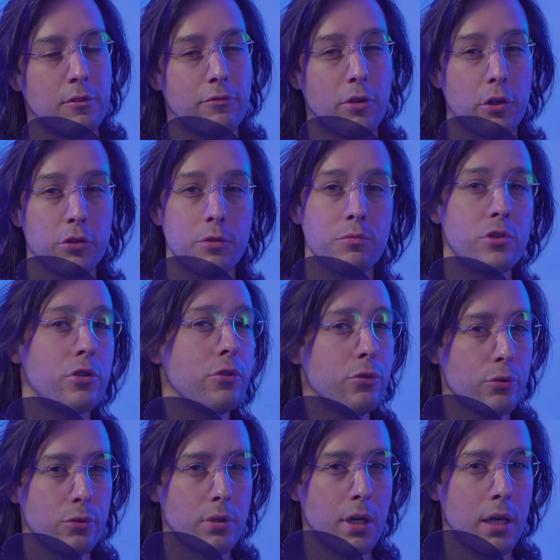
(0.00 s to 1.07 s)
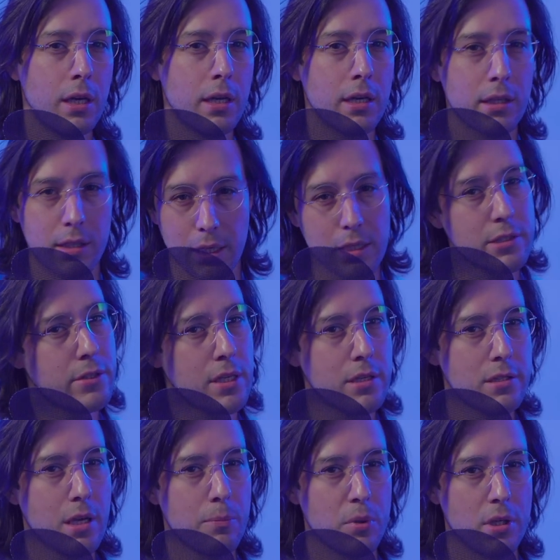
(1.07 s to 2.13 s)
Volume 2 kicks
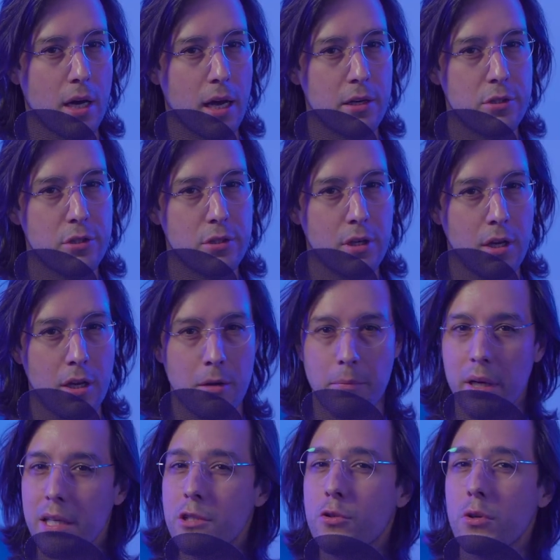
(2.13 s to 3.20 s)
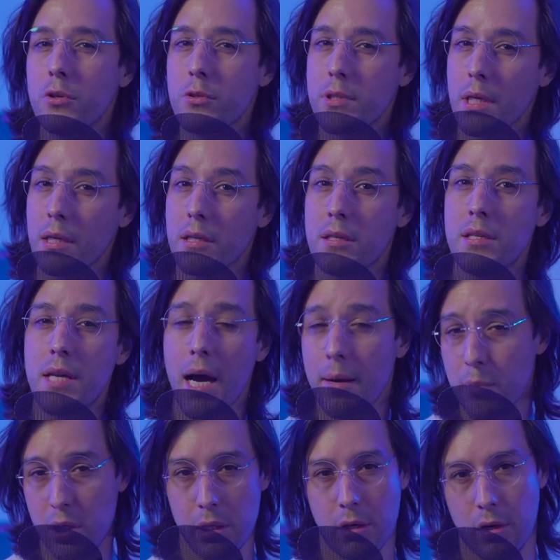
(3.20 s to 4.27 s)
things up a notch by introducing
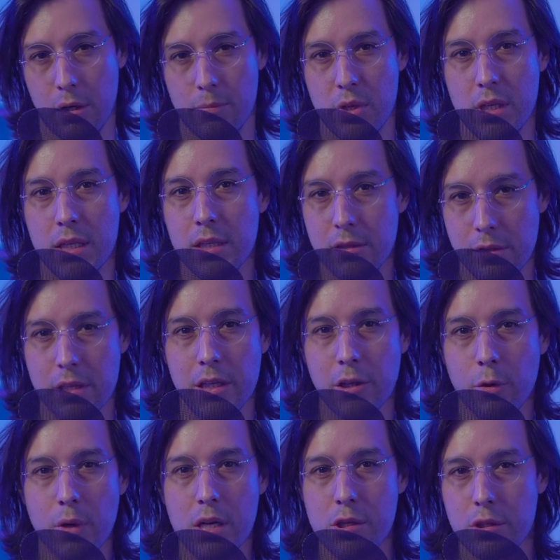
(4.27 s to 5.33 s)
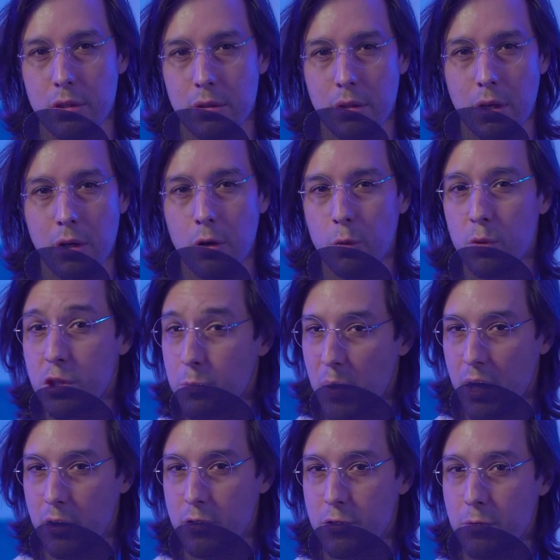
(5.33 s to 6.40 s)
dominant harmony into the equation, which
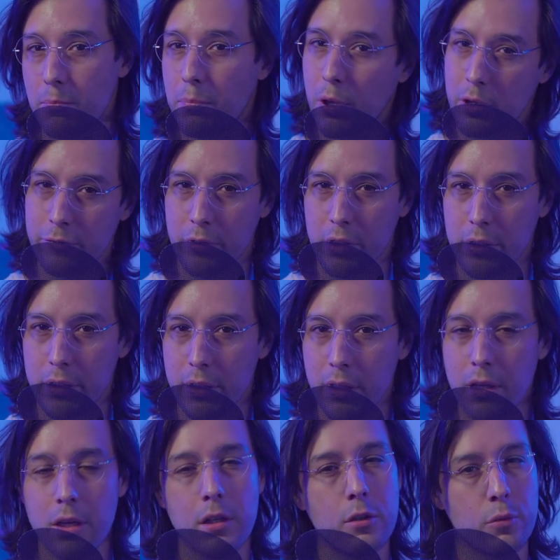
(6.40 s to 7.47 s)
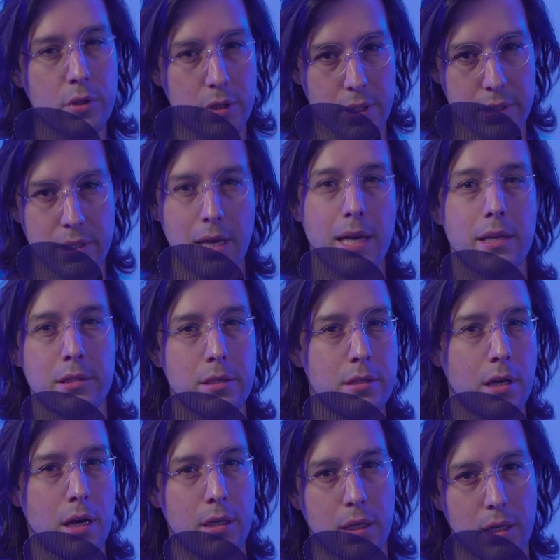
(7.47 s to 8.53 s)
pairs perfectly with this
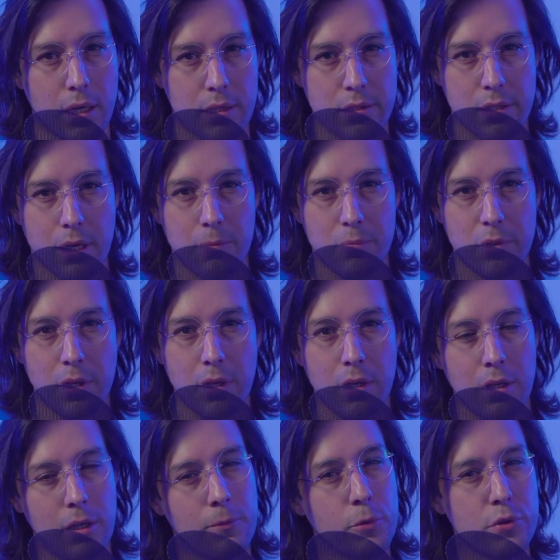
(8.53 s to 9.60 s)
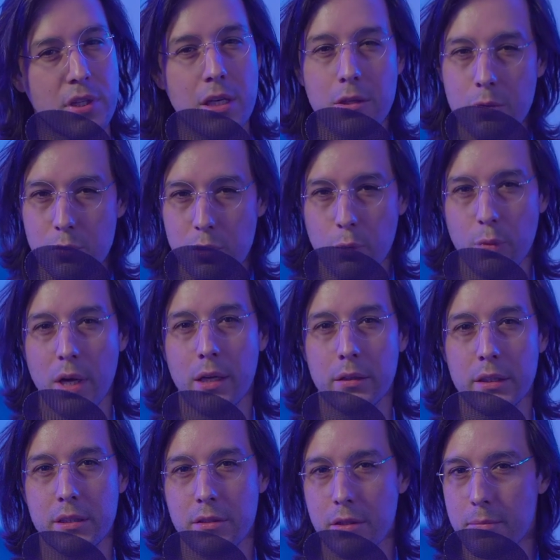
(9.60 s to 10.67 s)
hexatonic concept and will take you
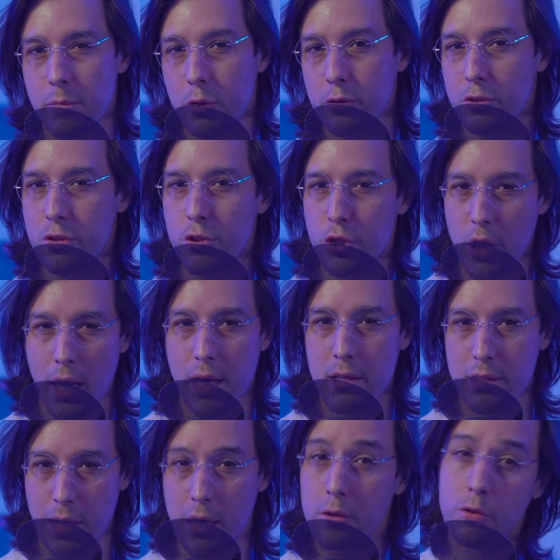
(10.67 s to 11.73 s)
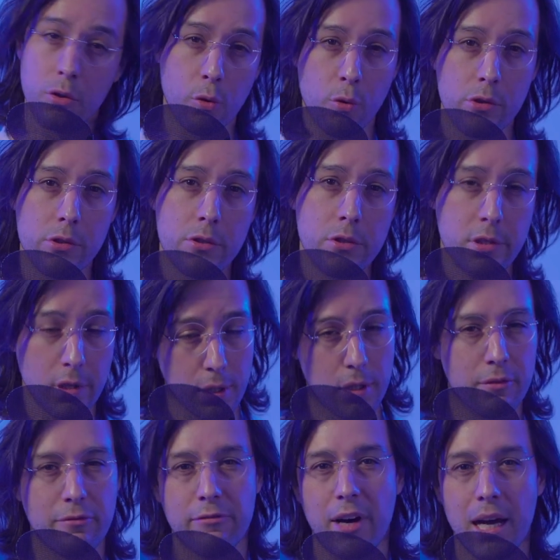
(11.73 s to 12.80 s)
directly to the most jazzed out corners
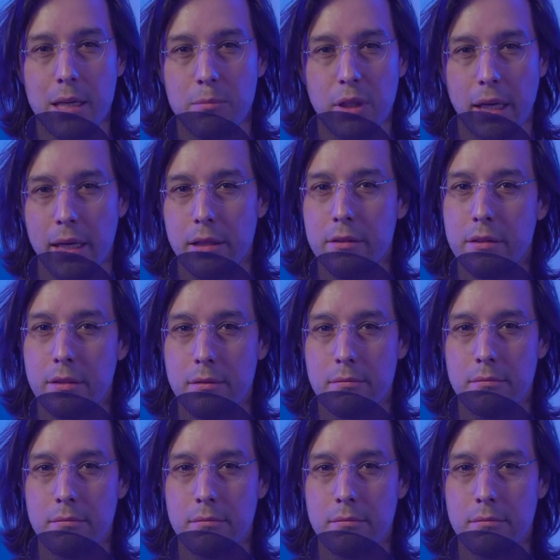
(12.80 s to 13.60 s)
of vibe land.